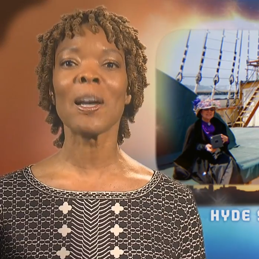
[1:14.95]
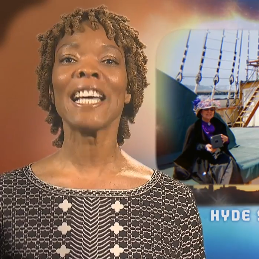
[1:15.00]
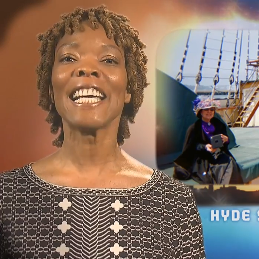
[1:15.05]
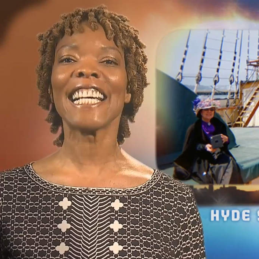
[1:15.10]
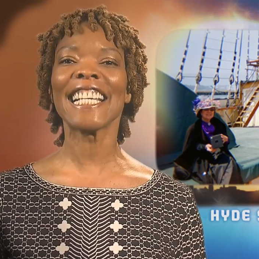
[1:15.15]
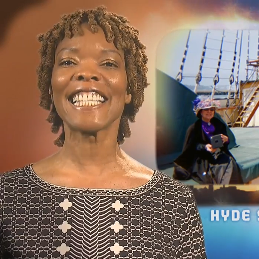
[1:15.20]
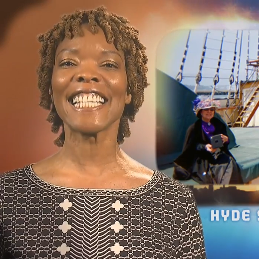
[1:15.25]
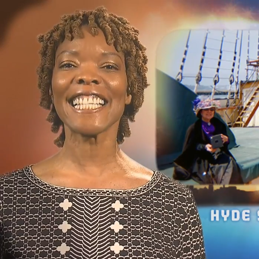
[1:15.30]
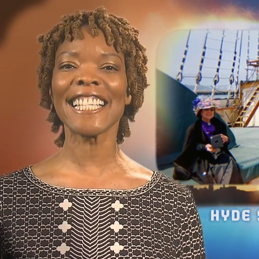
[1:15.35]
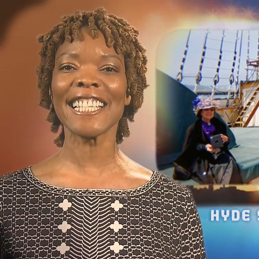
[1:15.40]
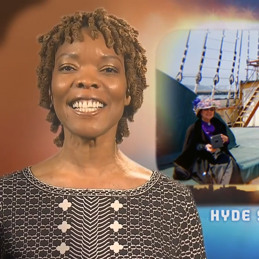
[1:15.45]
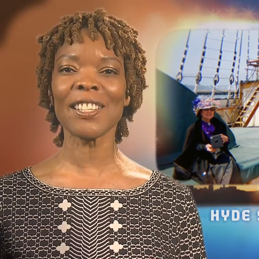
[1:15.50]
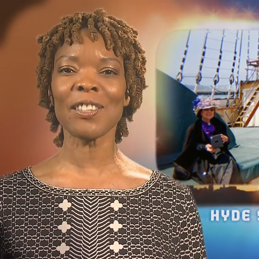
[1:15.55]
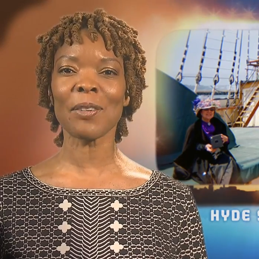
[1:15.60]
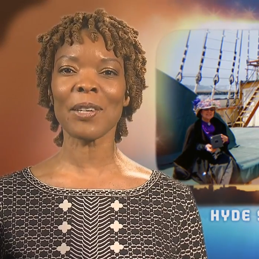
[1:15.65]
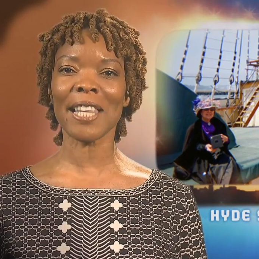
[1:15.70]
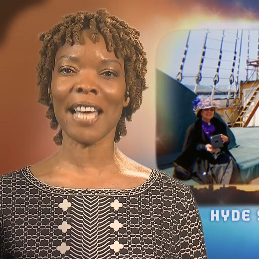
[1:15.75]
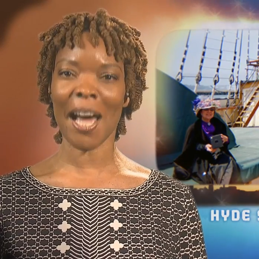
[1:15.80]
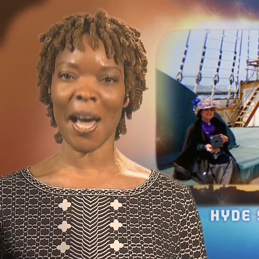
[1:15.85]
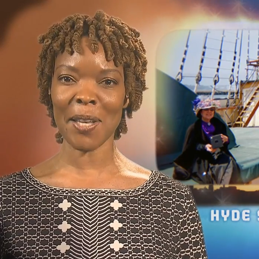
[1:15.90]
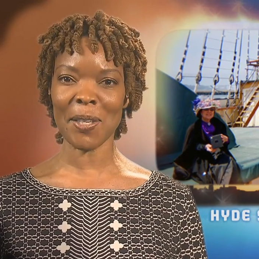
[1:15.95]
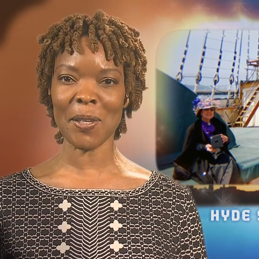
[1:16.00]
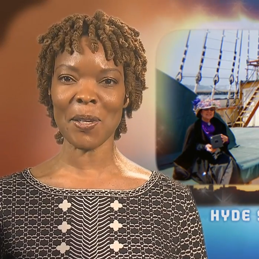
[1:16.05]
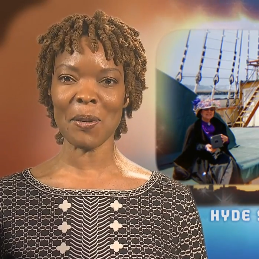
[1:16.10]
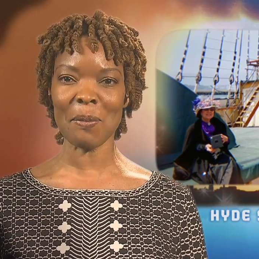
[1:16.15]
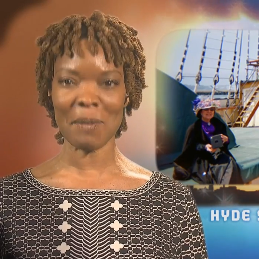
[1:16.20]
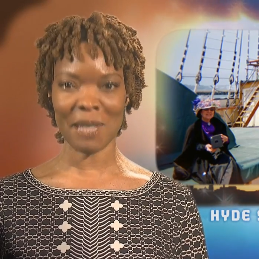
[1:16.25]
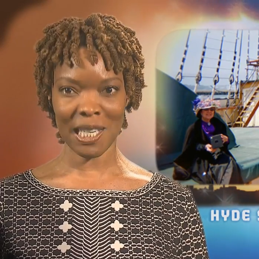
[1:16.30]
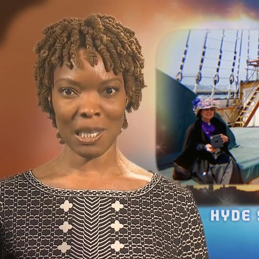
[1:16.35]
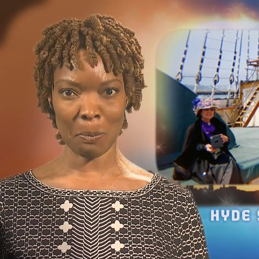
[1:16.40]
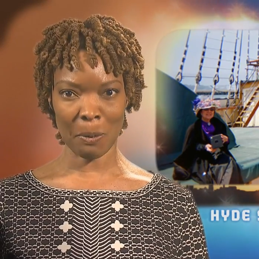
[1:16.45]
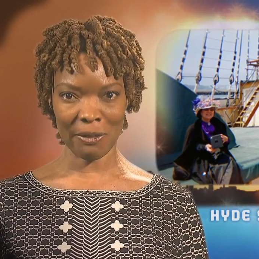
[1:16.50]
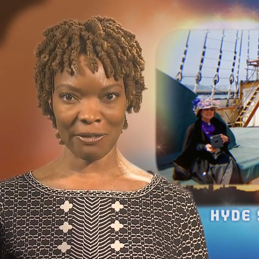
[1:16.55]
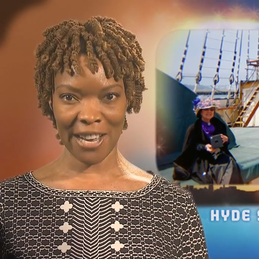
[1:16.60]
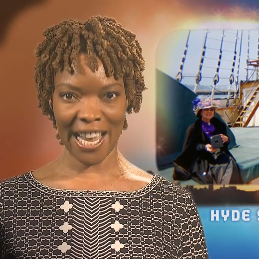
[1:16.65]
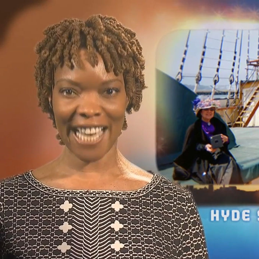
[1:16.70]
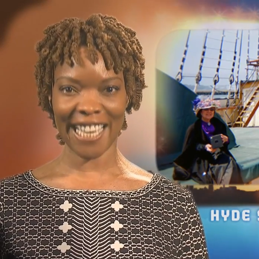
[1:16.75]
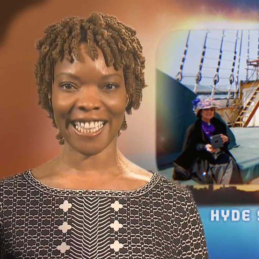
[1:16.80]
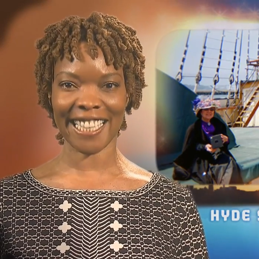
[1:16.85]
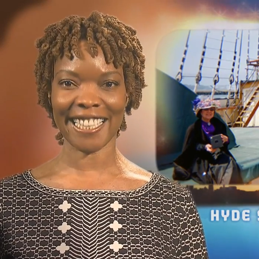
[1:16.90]
Assistance with costumes is
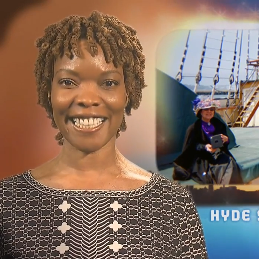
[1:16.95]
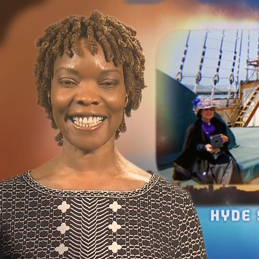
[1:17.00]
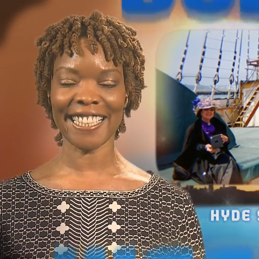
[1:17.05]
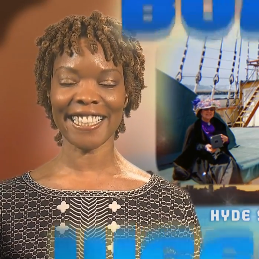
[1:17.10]
provided.